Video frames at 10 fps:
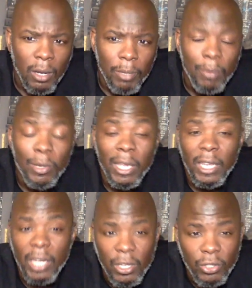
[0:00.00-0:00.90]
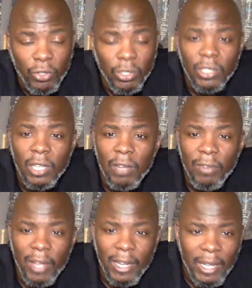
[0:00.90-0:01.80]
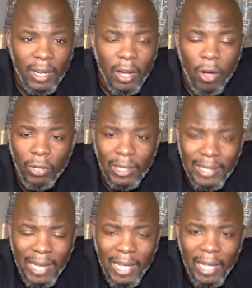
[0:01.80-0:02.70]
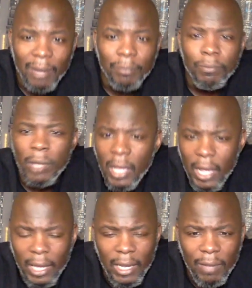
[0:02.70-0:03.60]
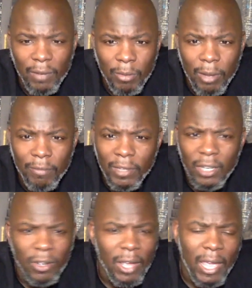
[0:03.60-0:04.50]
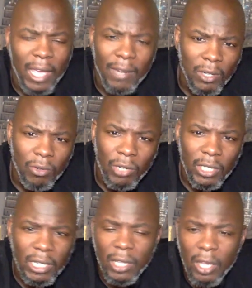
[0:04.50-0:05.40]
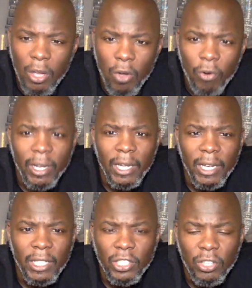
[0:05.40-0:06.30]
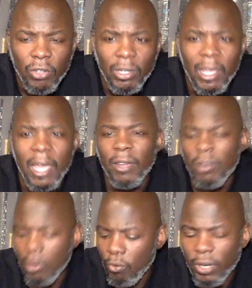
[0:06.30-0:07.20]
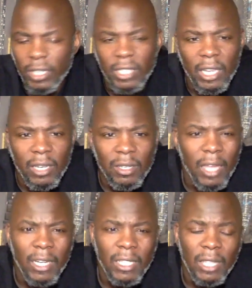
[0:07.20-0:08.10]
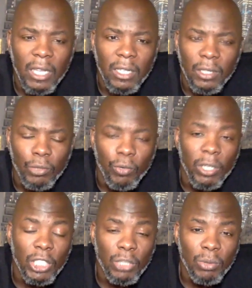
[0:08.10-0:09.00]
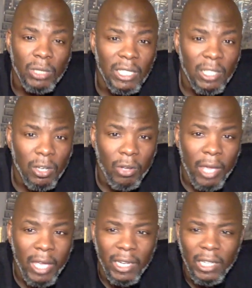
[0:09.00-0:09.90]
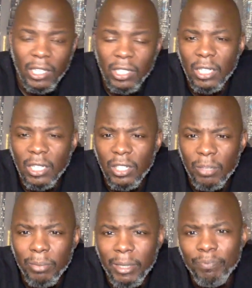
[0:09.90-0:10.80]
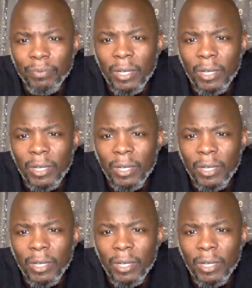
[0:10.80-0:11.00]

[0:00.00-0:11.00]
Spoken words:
people getting injured and stuff like that all the time. And even though my video ain't had nothing gory, and they just showed a guy wrist getting, and the thing, his wrist just was dislocated. It looked a little bit